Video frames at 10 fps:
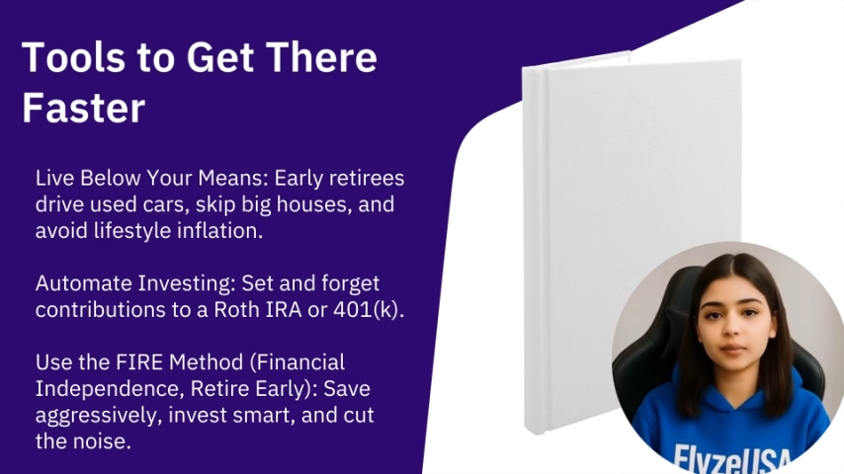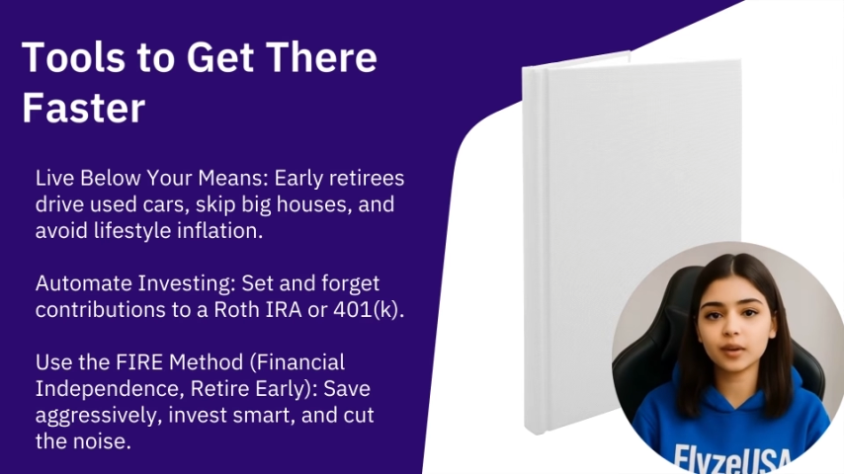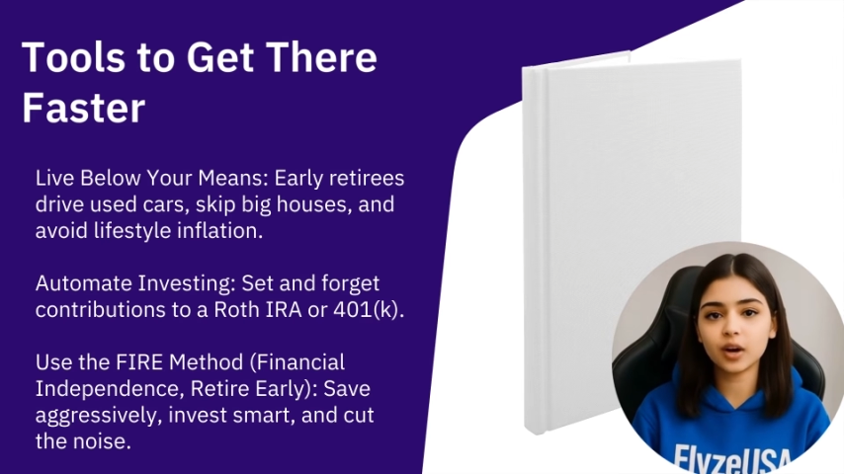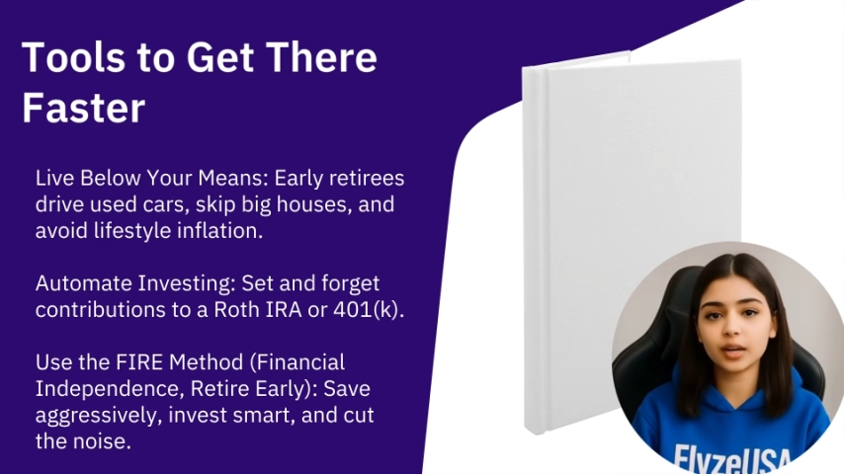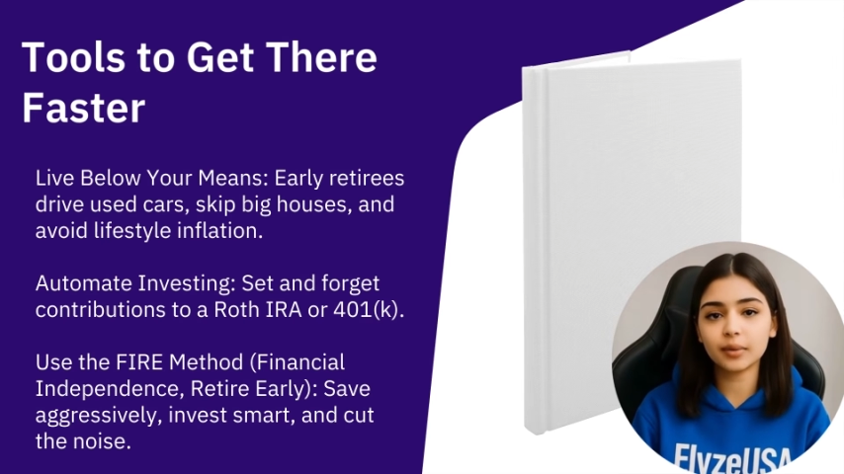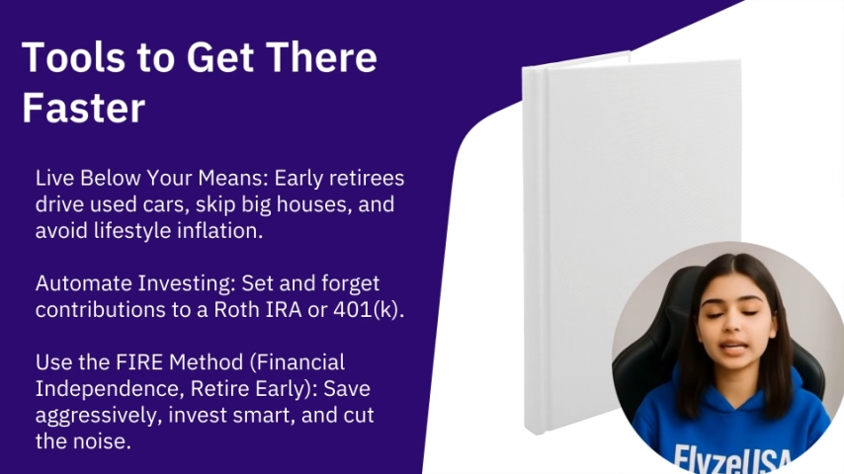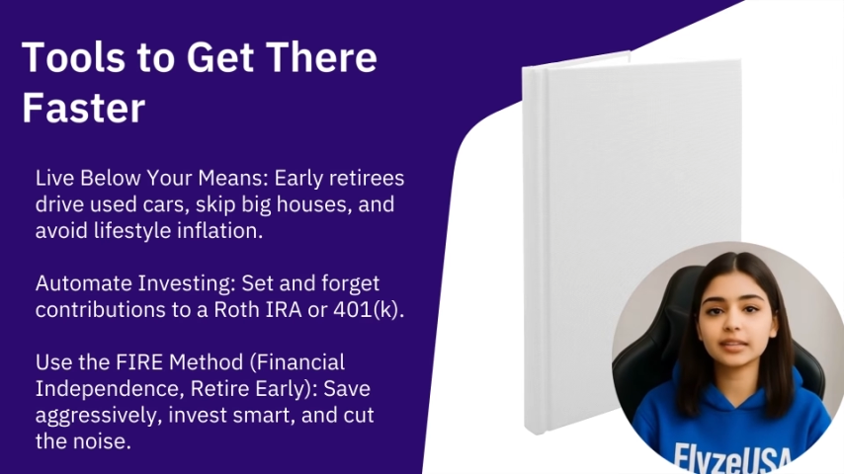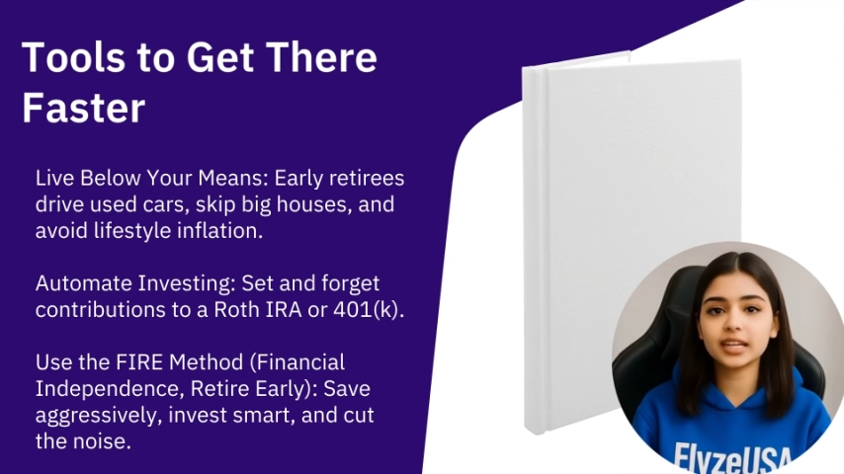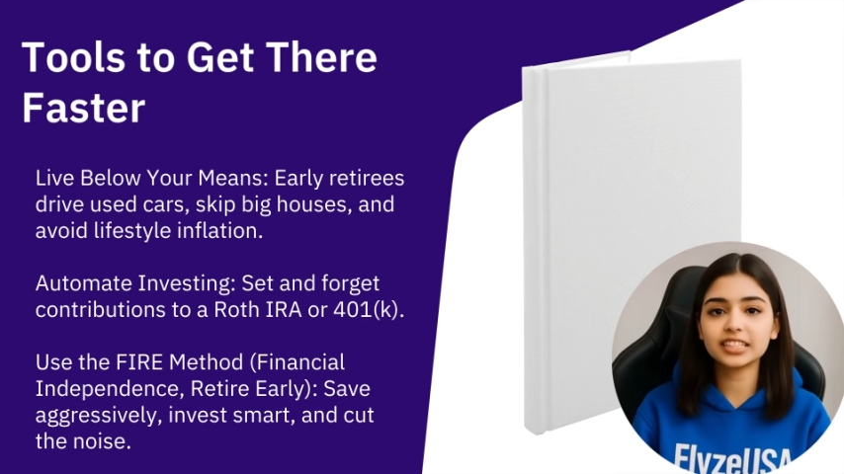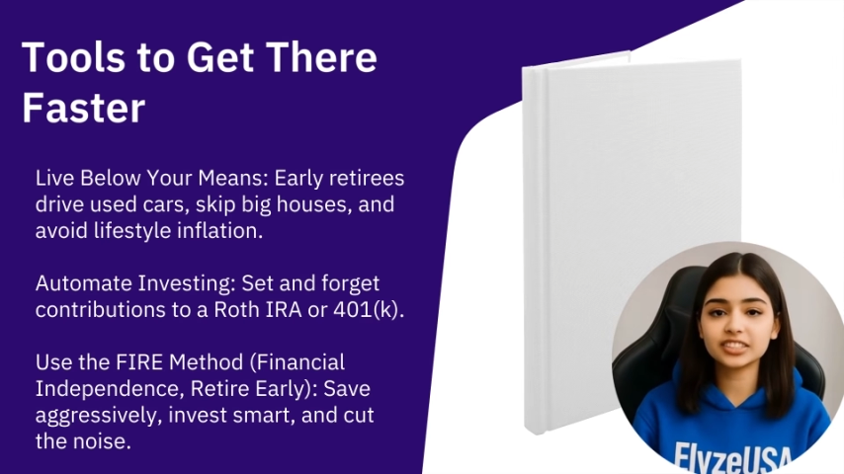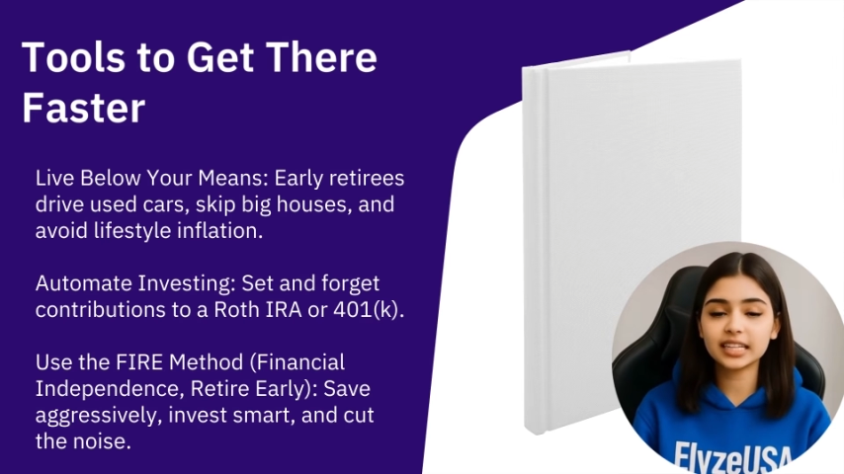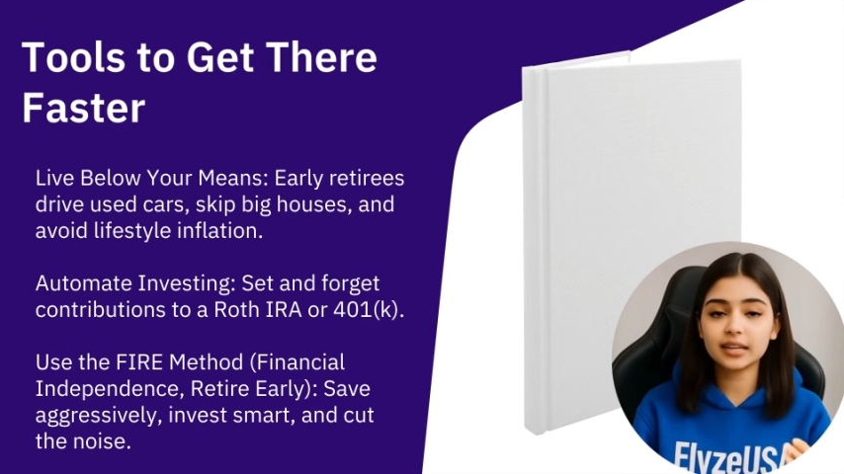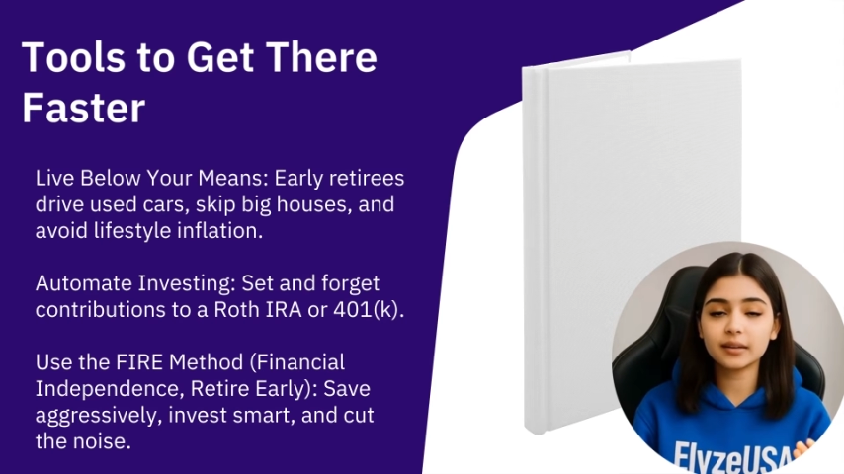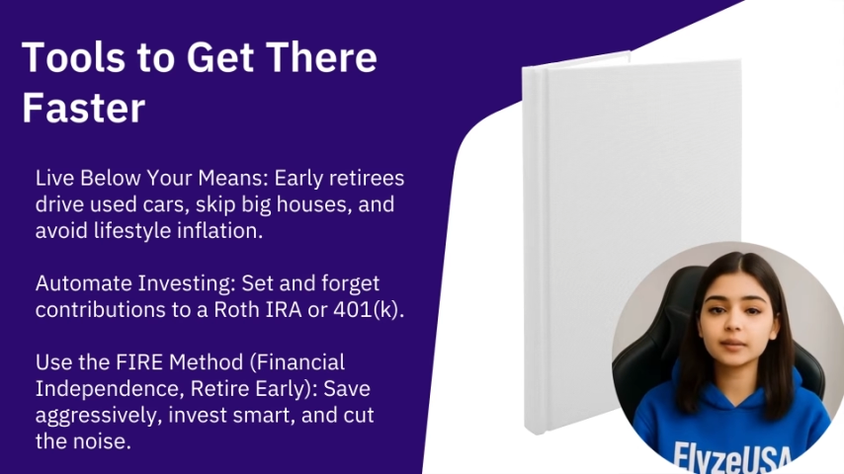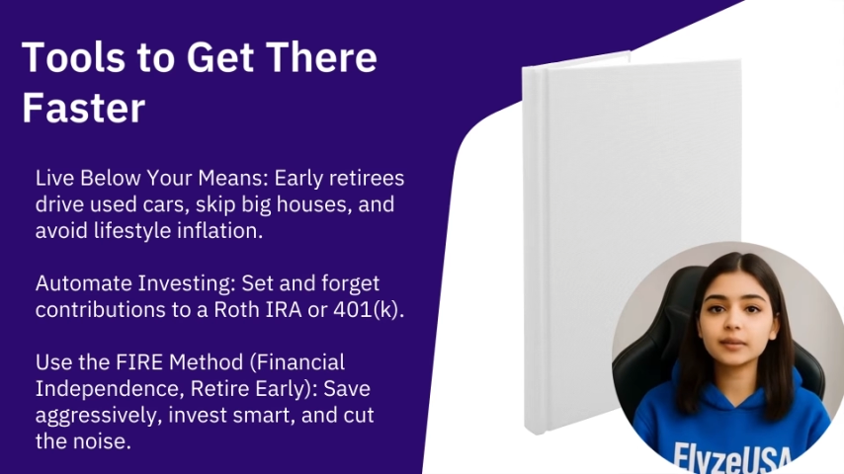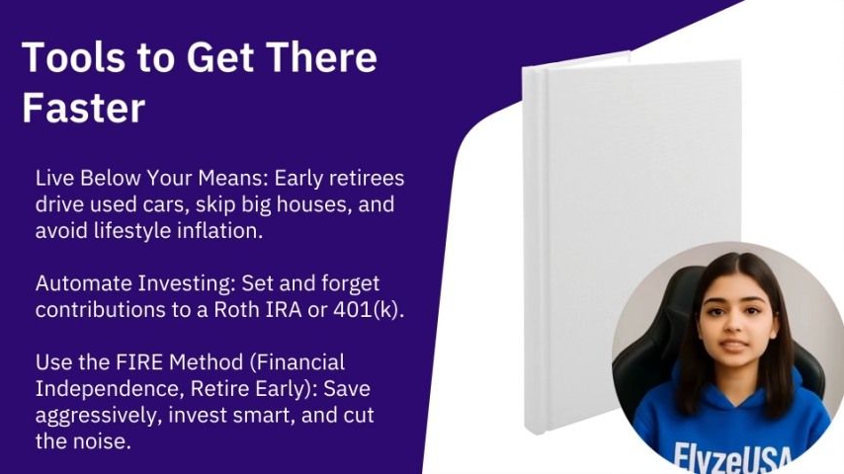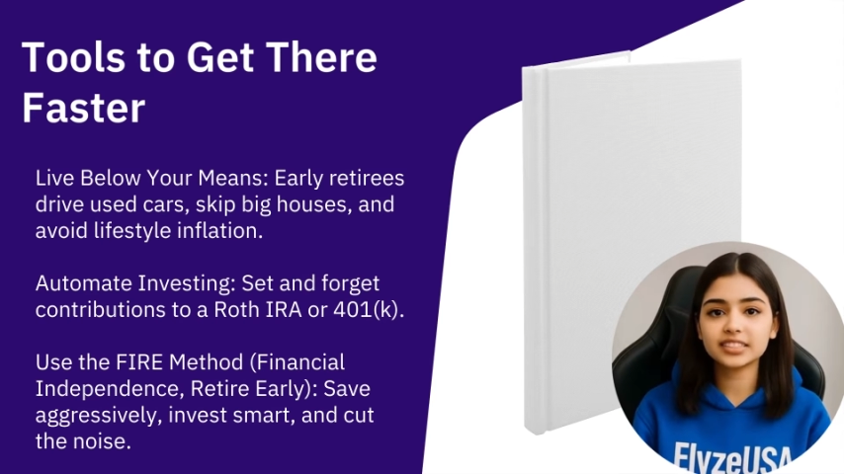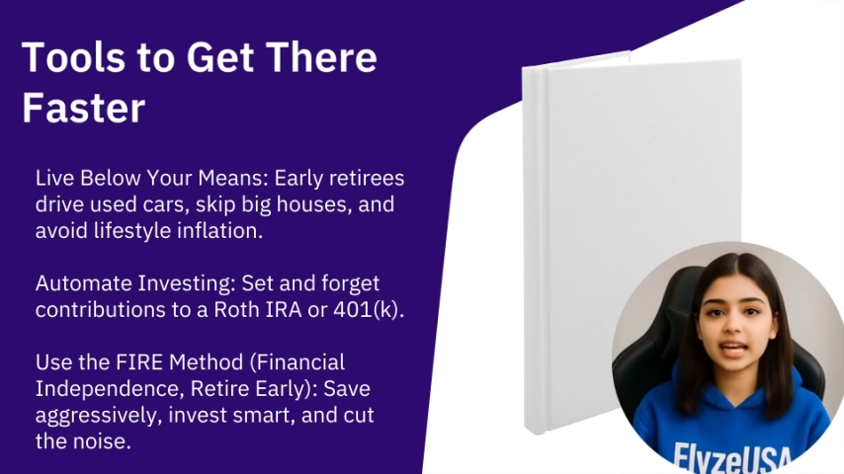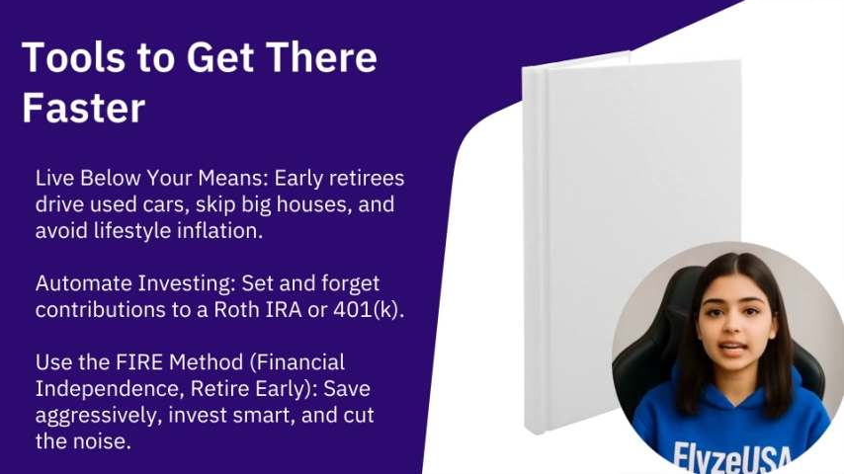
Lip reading: Automate investing. Set